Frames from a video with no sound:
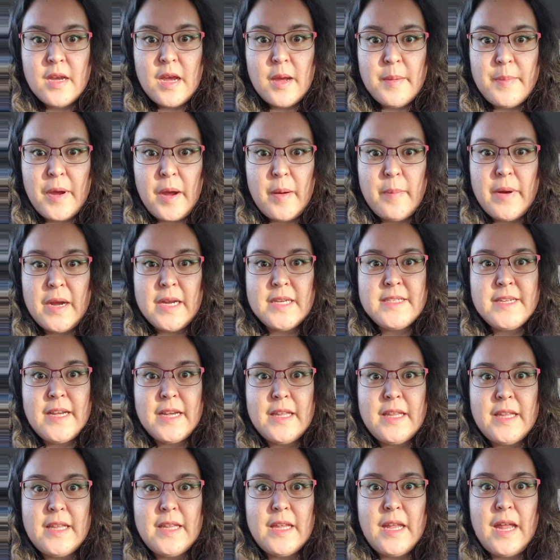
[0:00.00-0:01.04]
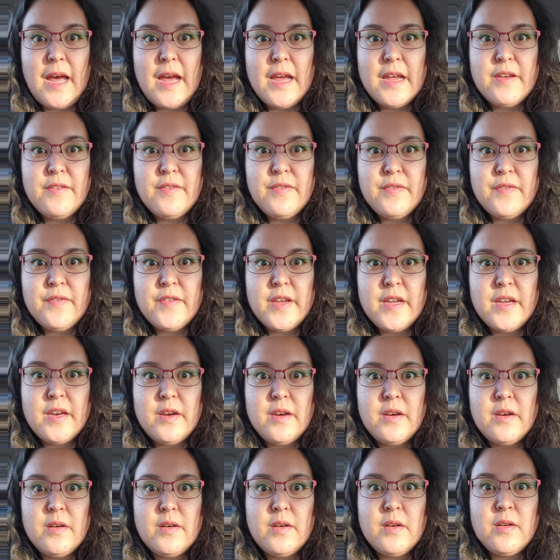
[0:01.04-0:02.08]
about my daily life
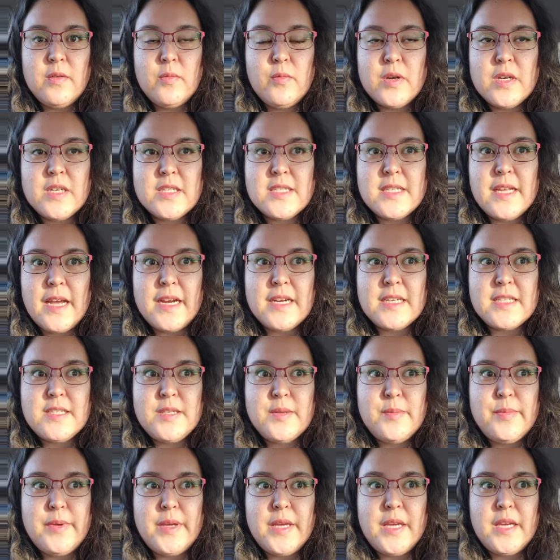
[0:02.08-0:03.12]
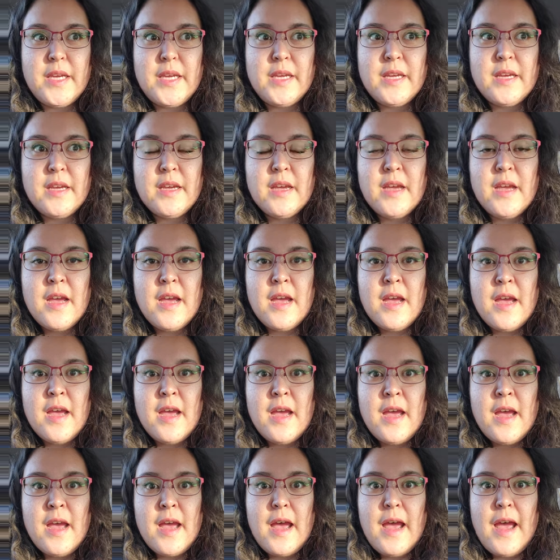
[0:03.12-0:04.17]
and what it's like to be
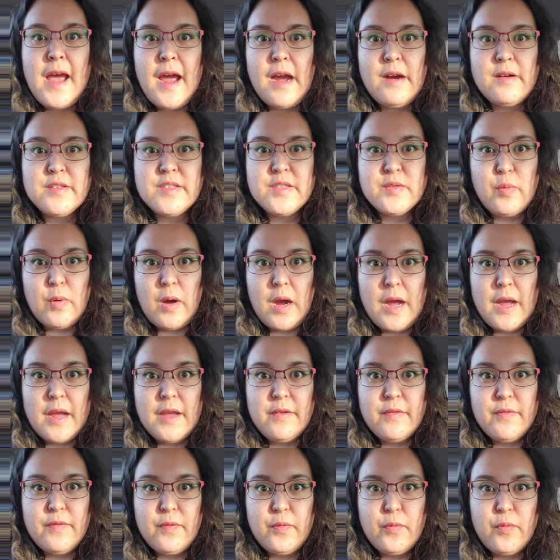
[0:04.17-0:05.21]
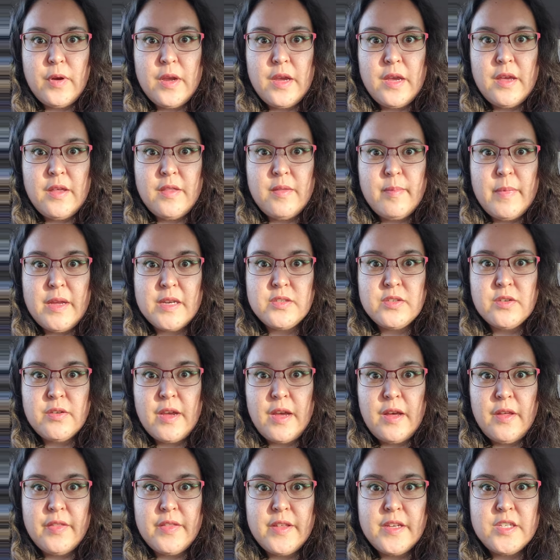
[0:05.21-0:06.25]
a housewife with mental
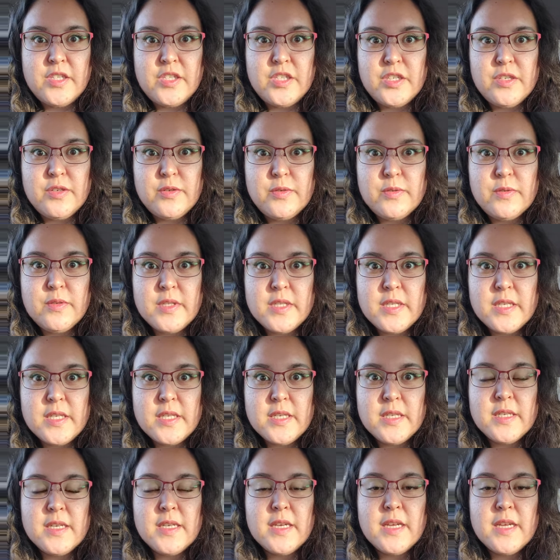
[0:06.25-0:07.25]
health issues.